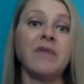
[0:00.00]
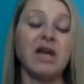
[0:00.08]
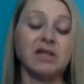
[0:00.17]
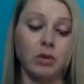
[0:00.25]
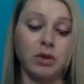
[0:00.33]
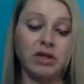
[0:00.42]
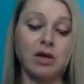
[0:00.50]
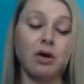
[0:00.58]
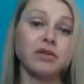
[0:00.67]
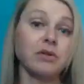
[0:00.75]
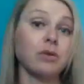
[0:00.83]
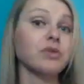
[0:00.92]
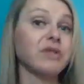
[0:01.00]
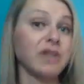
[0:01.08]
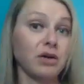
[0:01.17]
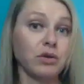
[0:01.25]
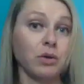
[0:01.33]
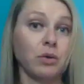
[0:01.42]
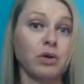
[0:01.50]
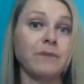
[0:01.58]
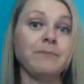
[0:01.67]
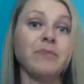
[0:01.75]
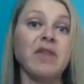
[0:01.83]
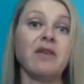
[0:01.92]
It's going to also,
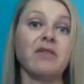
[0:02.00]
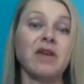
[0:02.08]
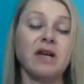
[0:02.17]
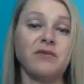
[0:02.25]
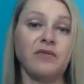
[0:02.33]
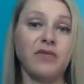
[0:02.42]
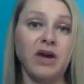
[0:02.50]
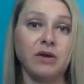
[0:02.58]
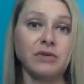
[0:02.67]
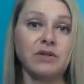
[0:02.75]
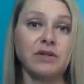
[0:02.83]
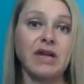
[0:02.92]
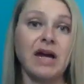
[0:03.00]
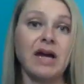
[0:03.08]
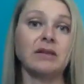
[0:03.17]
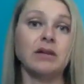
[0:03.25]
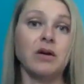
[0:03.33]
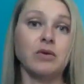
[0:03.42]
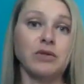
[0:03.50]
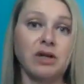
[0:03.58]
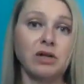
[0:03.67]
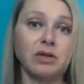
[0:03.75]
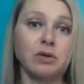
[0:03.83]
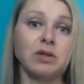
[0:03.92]
serotonin, they had found that low
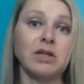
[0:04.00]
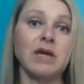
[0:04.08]
serotonin